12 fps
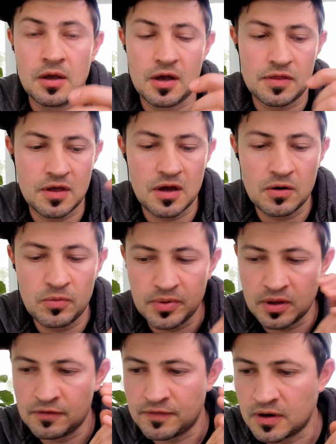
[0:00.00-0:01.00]
I thought it would
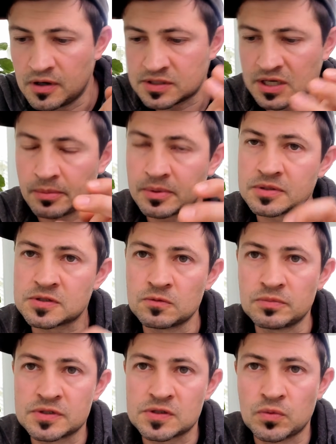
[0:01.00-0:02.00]
be a very
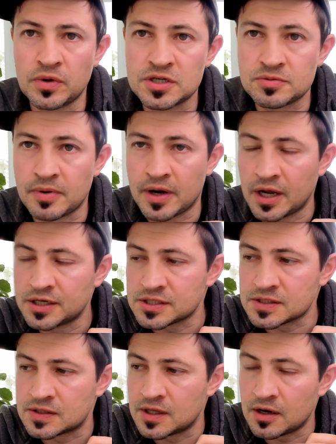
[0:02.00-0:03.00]
time-consuming switch, but I
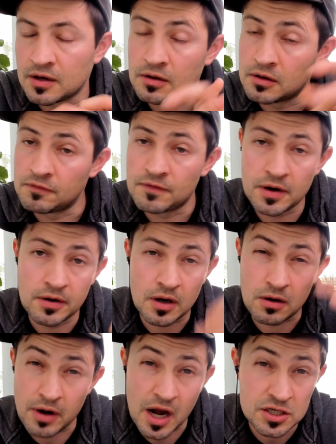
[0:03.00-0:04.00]
just did it in a very
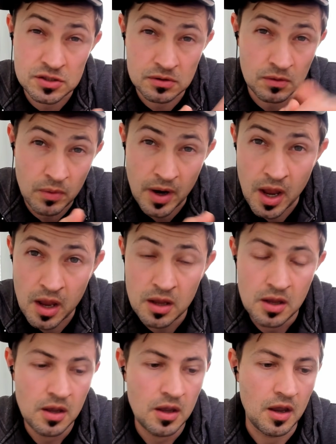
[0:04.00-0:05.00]
gradual way
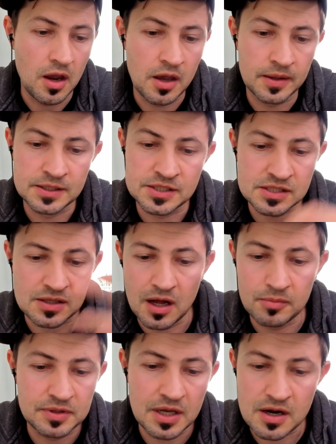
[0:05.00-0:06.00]
and just
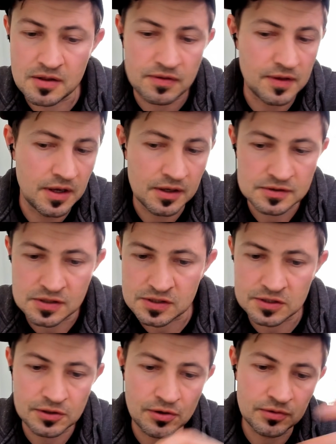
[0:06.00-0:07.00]
updated things
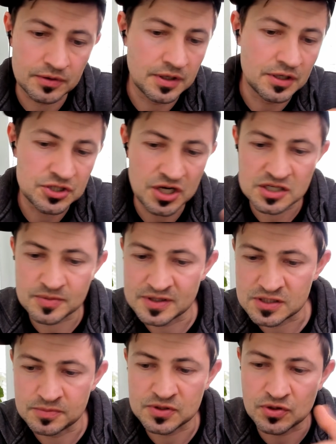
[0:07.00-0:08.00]
slowly, changed my
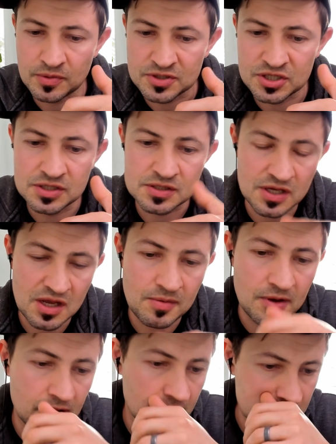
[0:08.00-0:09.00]
subscriptions,
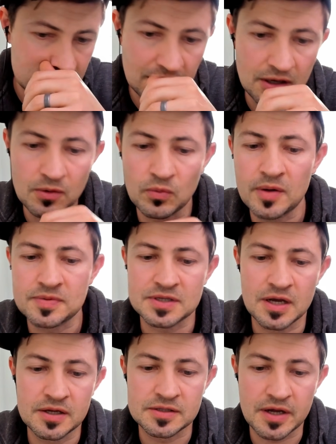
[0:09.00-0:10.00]
emails on
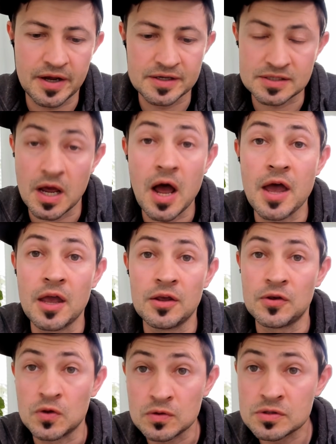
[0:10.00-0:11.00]
websites as I
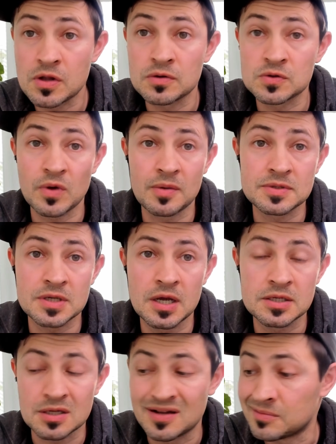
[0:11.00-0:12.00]
used those
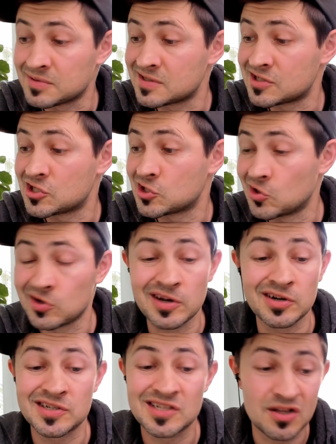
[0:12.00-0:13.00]
websites, and I'm sure
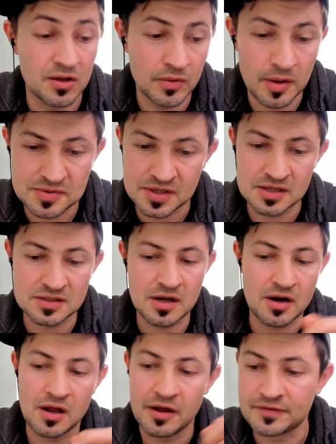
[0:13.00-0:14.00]
there are still websites
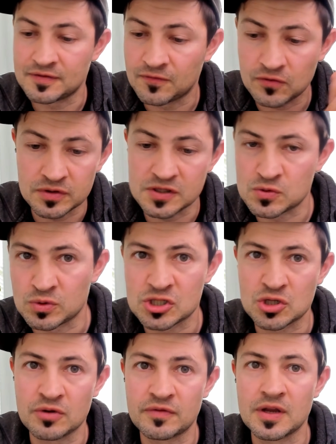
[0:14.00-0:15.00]
that I haven't fully
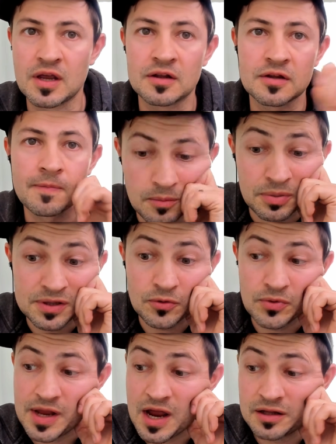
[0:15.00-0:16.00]
switched over yet. But the
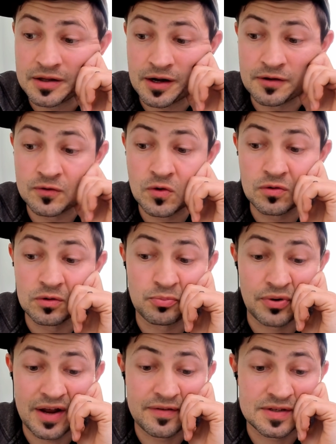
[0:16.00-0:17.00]
reality of Google
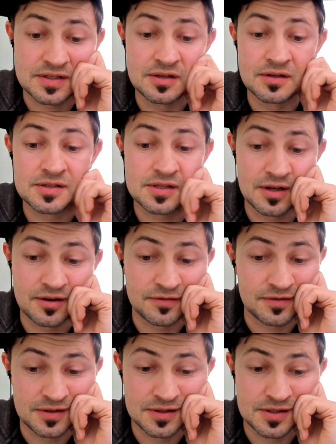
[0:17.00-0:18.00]
privacy
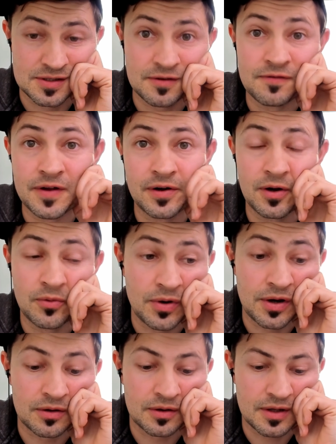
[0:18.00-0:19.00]
stuff is very
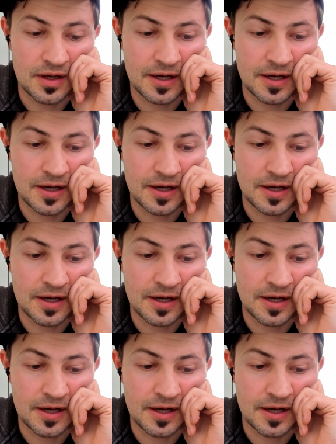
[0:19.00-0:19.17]
real.